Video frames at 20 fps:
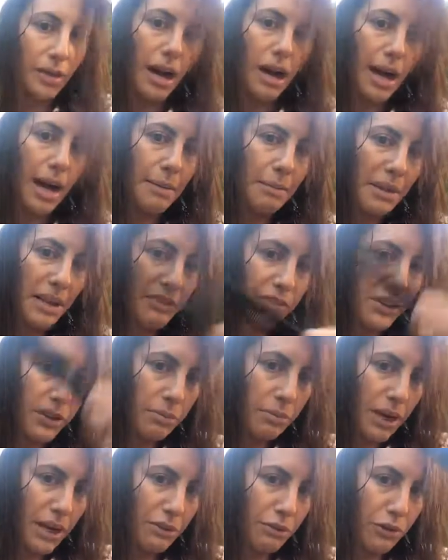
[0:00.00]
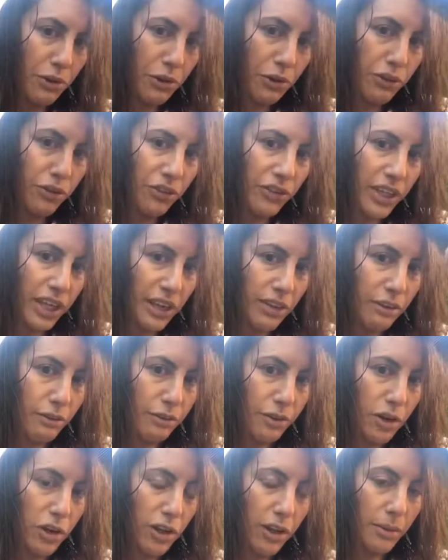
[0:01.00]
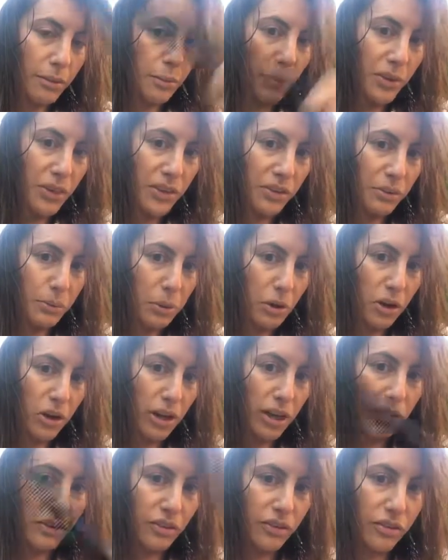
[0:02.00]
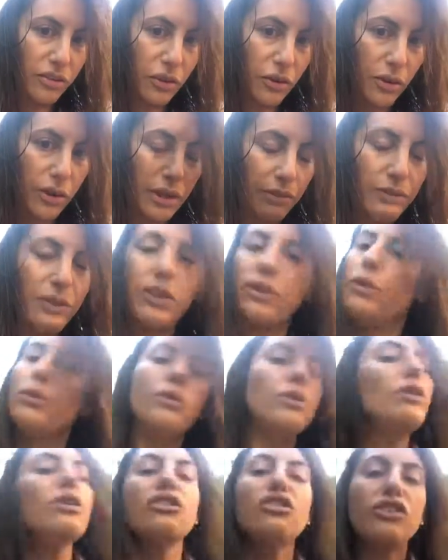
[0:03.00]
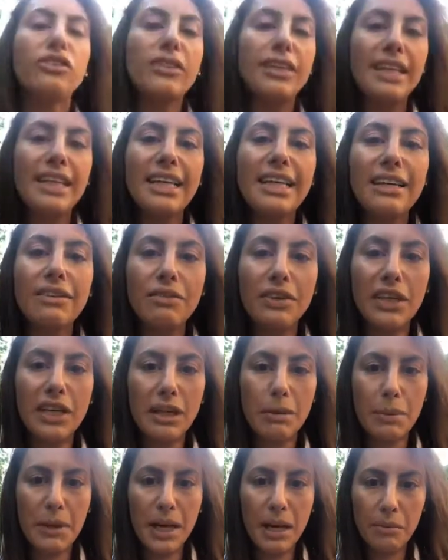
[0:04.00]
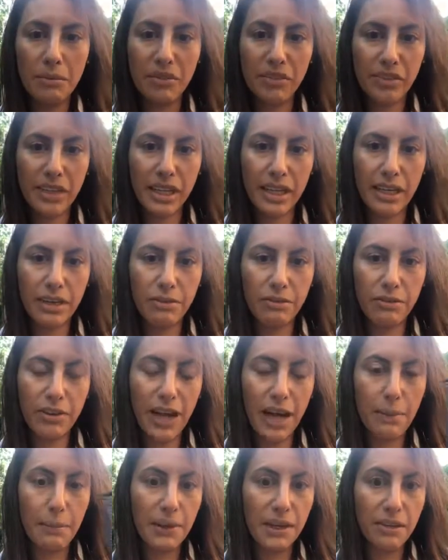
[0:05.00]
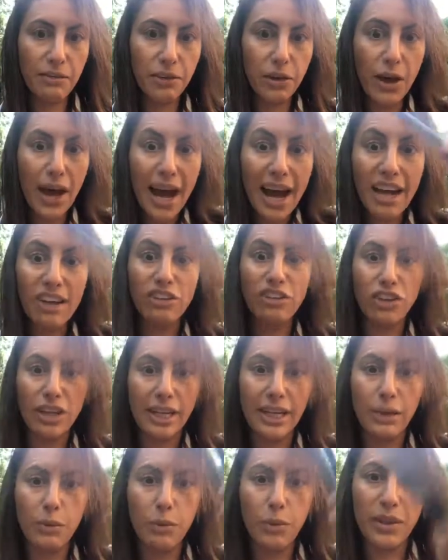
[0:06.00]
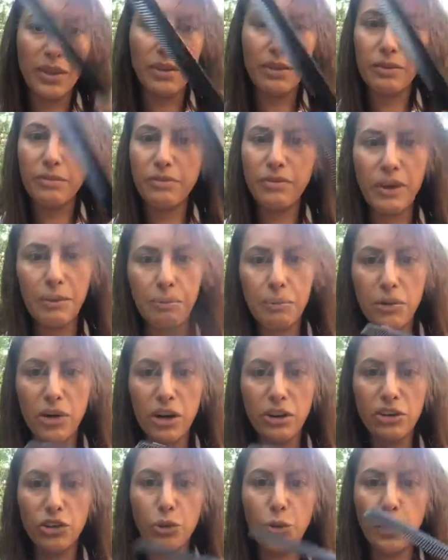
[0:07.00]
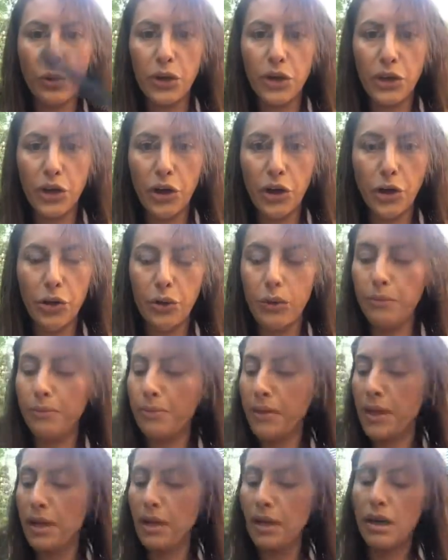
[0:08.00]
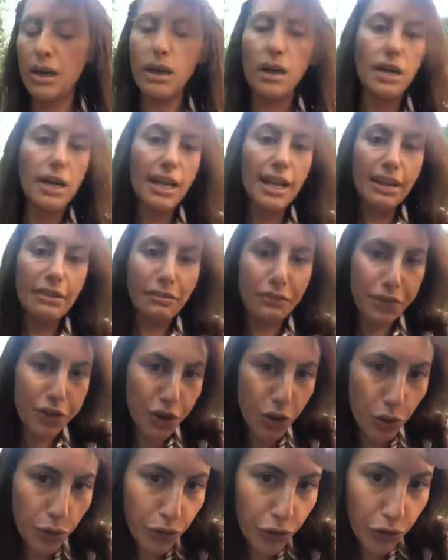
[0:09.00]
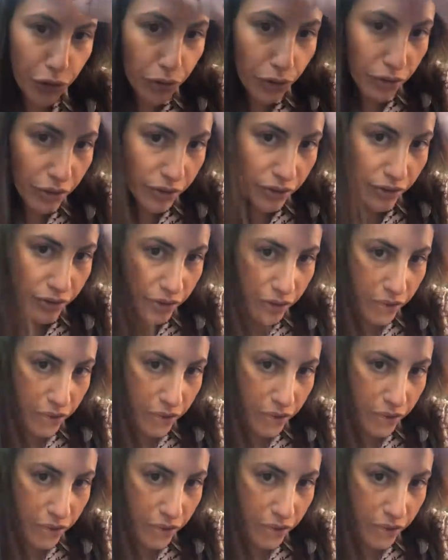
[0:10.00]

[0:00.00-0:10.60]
I'm lifting my roots to get the volume with this product. So if you just leave it, it becomes sticky and flat. But if you actually, with a bent brush or a comb, lift your roots,